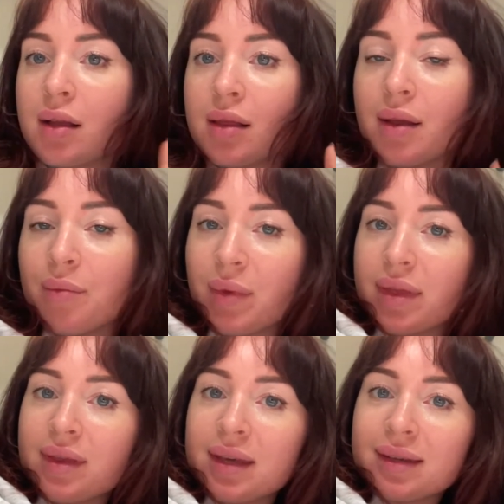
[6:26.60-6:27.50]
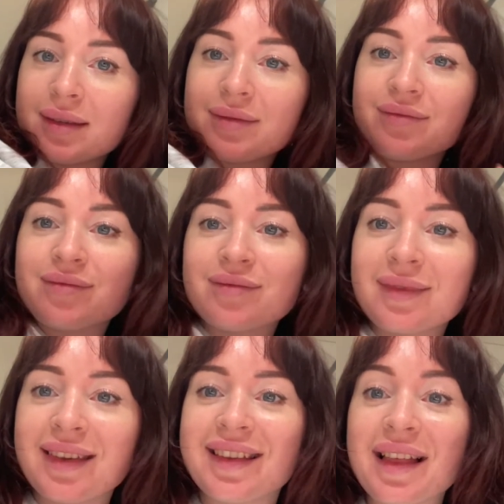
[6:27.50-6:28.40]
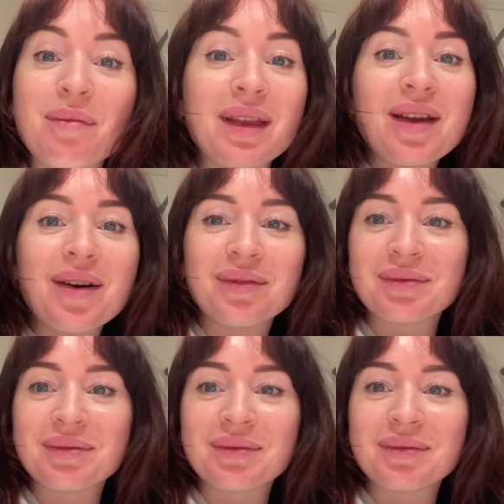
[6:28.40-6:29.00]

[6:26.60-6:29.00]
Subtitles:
Let me think. Let me know, I'm